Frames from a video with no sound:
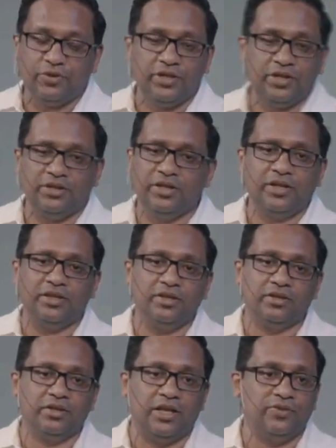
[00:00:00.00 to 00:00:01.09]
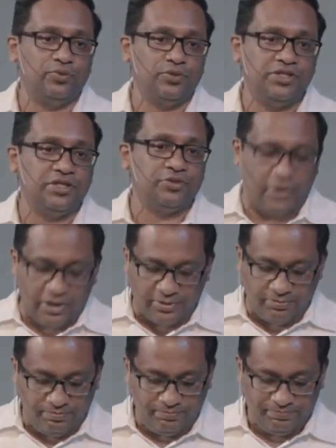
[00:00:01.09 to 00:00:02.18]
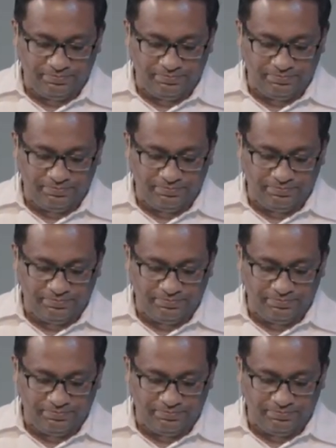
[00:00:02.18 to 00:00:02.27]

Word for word: If your life seems random today,